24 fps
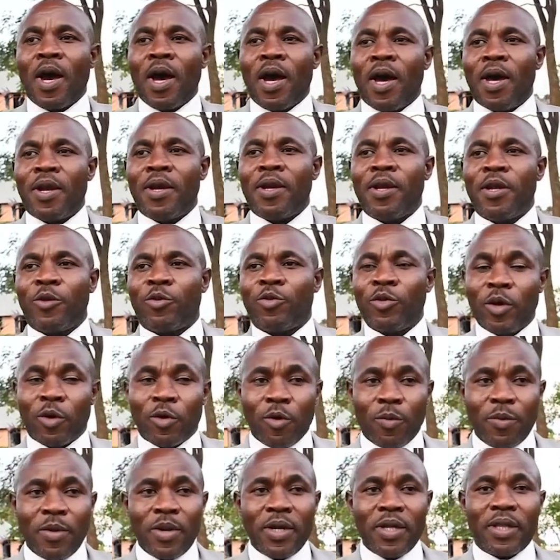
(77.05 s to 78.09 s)
And to the
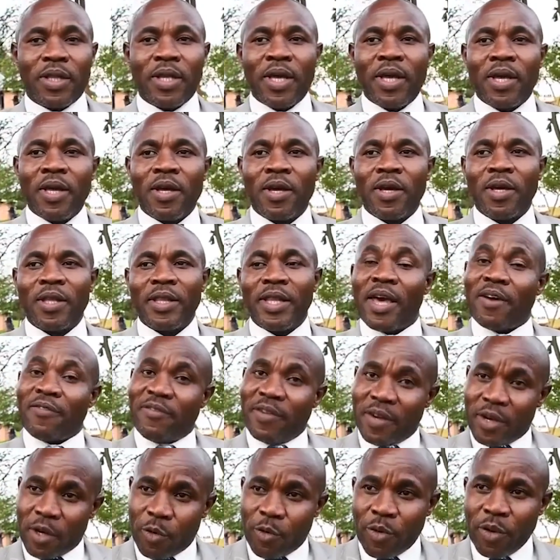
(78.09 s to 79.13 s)
community, they are
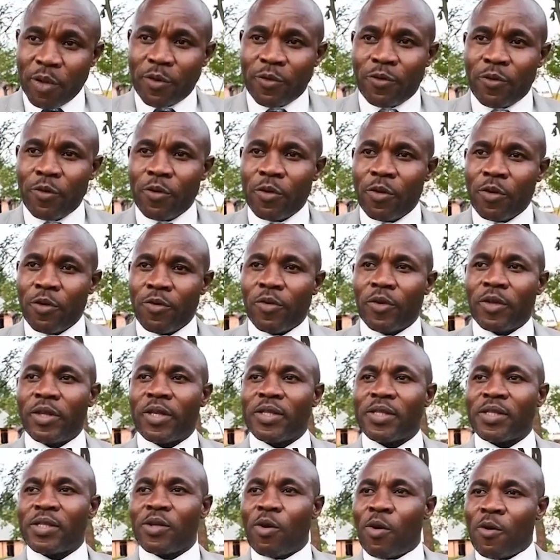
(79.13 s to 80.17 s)
very grateful for
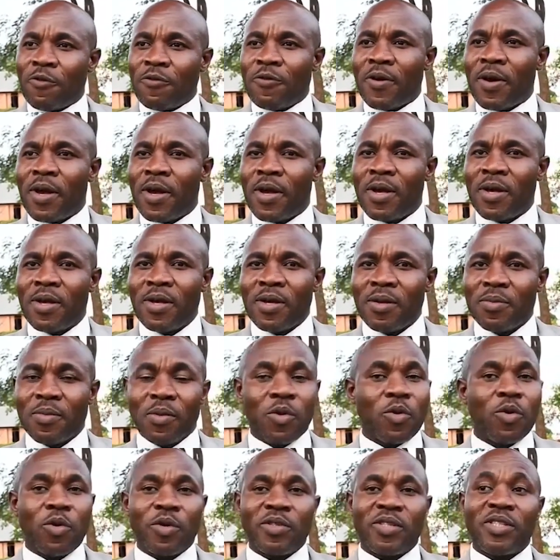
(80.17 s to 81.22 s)
this offer,
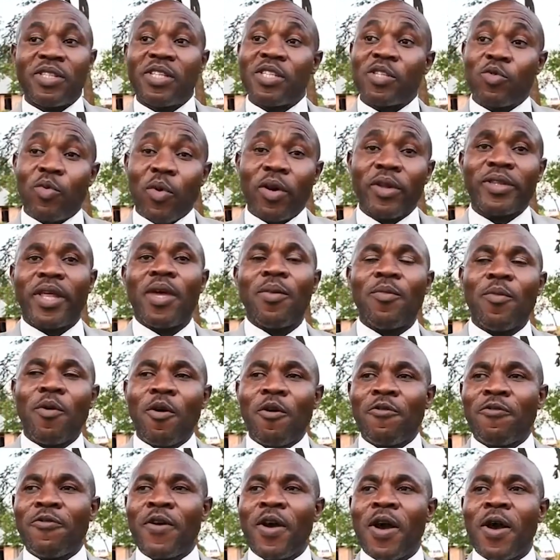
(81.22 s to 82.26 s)
because it is a one-time
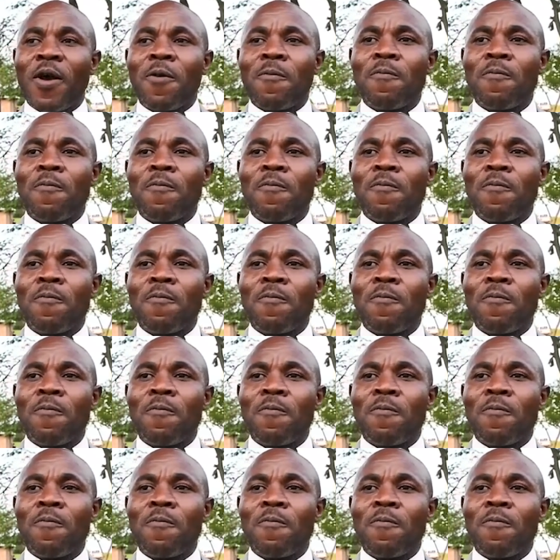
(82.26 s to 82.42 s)
offer.